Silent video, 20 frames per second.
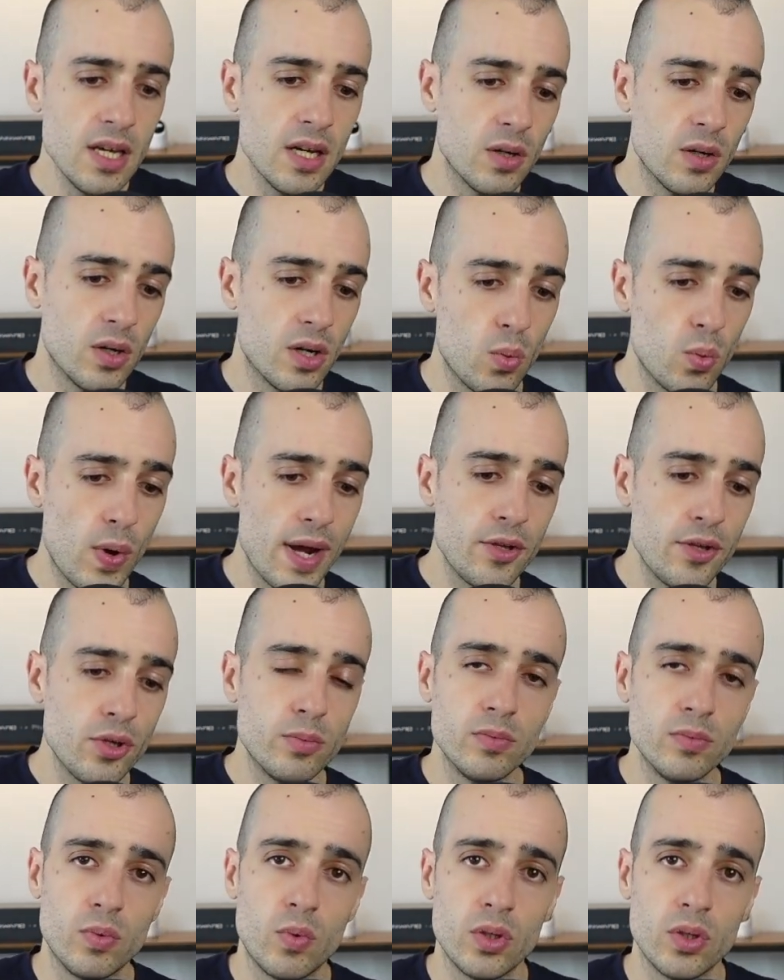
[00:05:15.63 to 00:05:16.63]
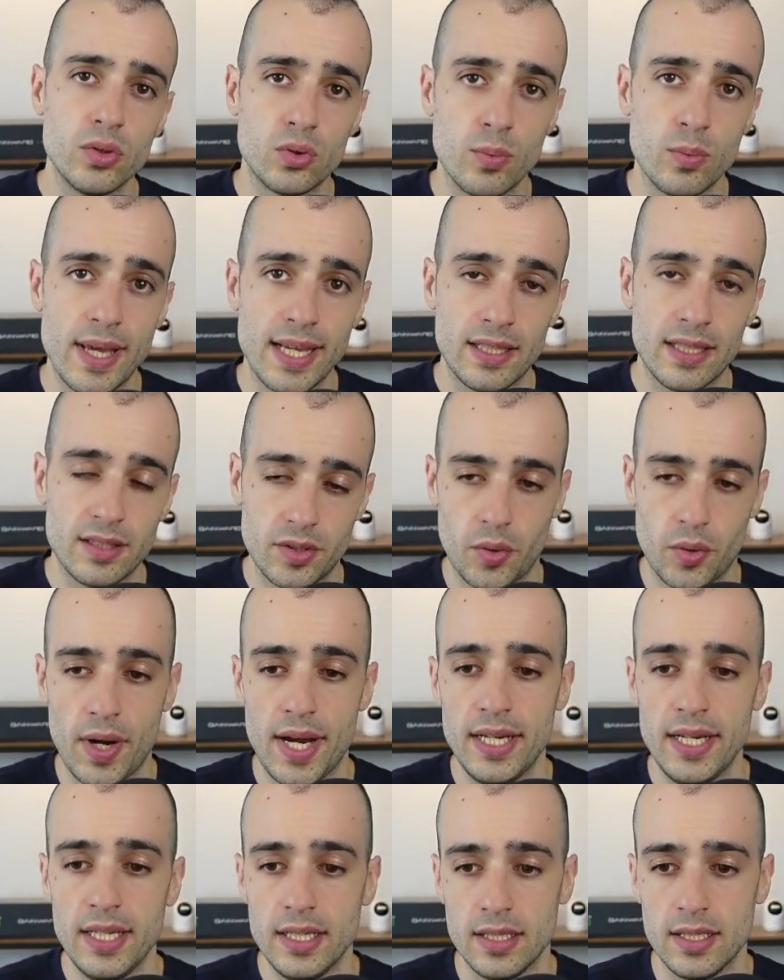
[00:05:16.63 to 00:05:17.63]
When you want to make
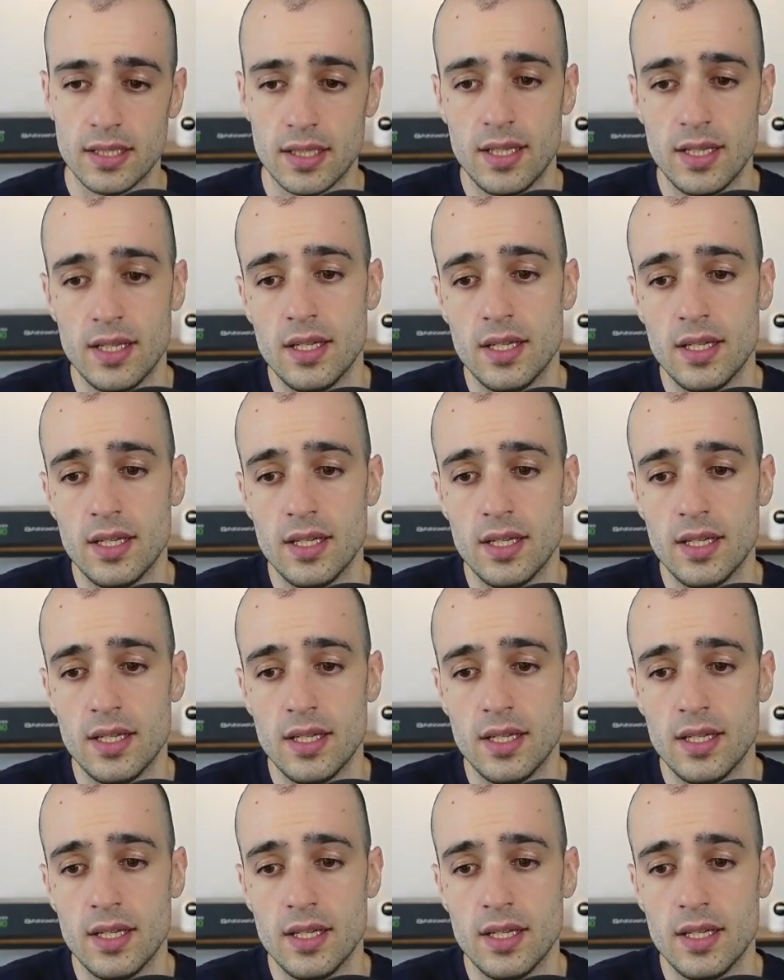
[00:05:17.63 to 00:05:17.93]
training,